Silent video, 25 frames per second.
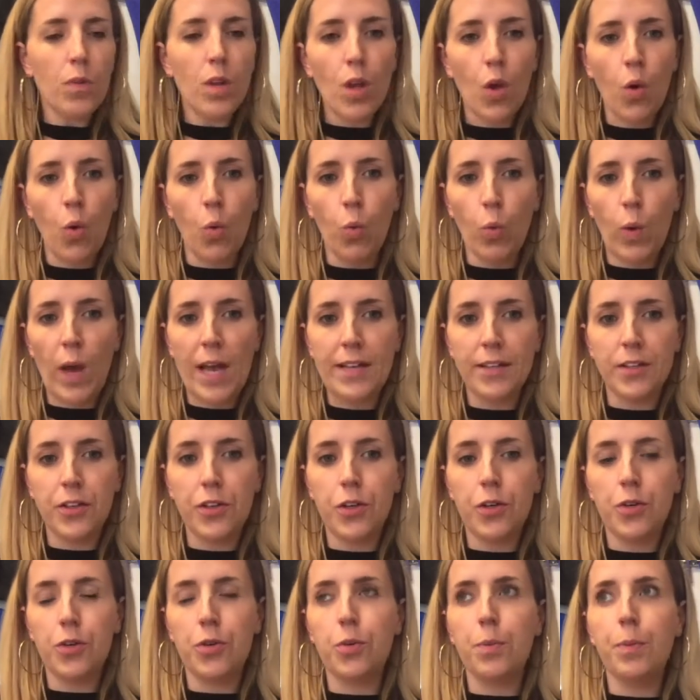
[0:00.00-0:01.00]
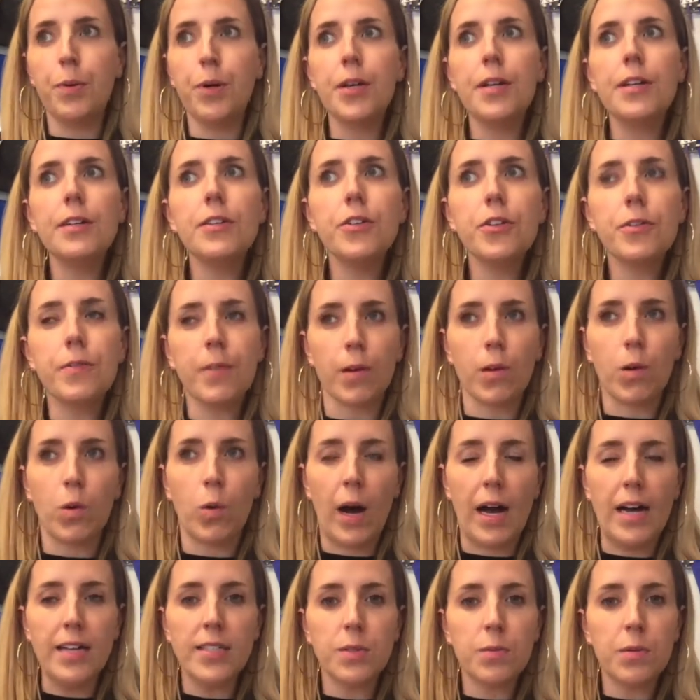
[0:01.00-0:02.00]
When you put in your
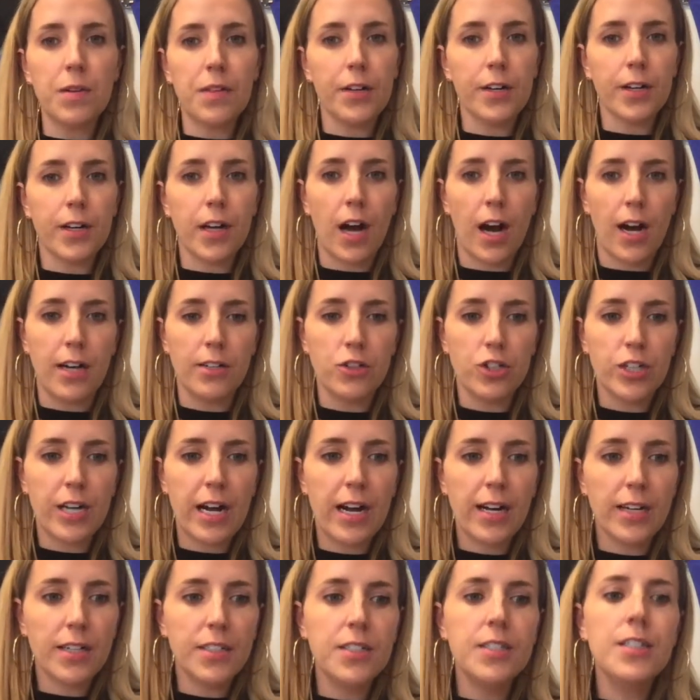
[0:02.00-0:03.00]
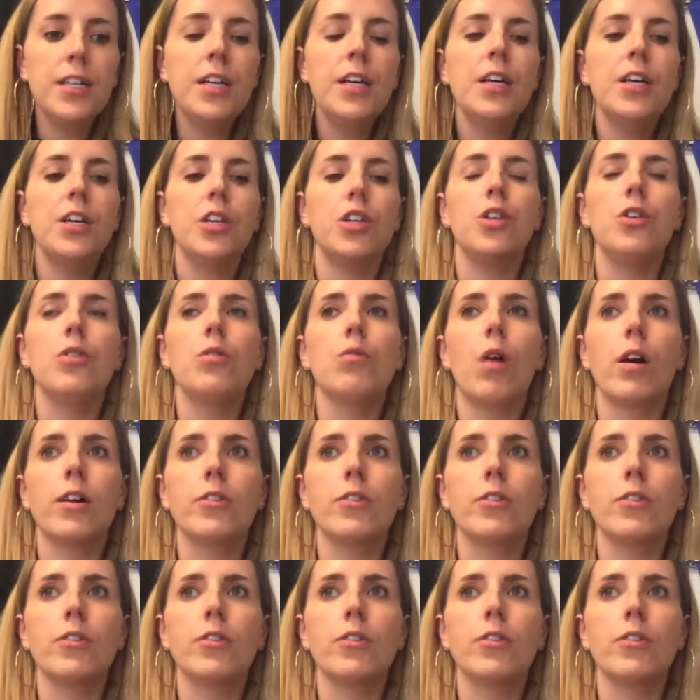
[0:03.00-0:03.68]
request with your contract, you are